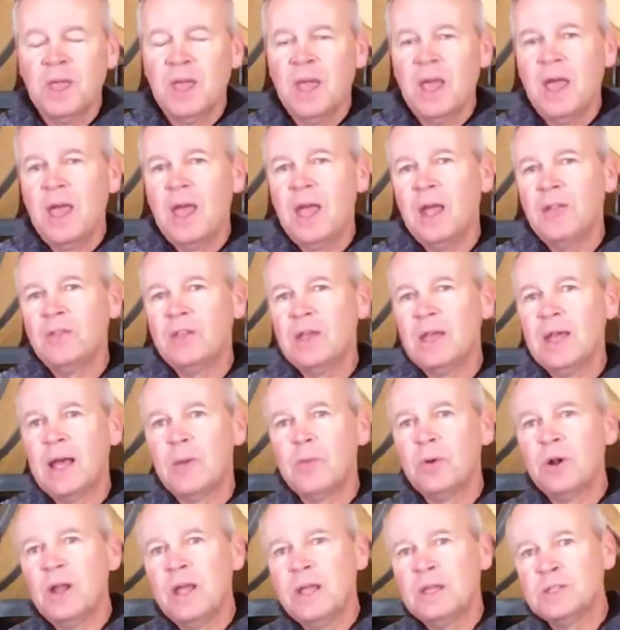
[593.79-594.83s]
and the
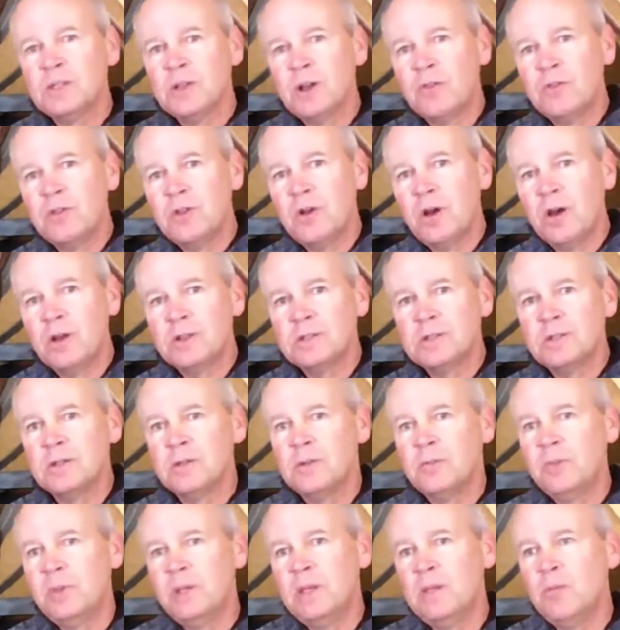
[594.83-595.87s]
Cabernet Sauvignon is going to
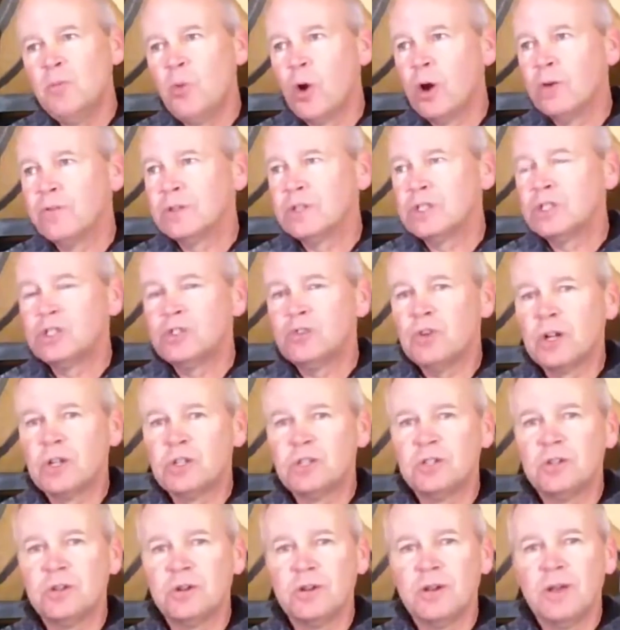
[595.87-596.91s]
be more of a
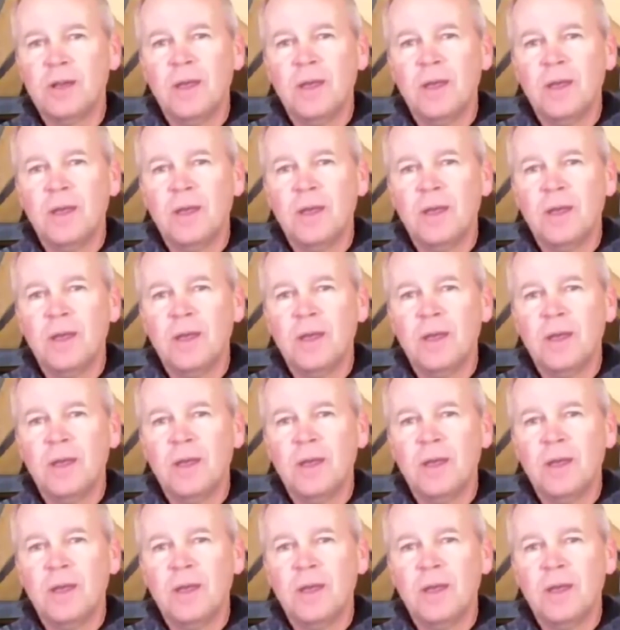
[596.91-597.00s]
structure,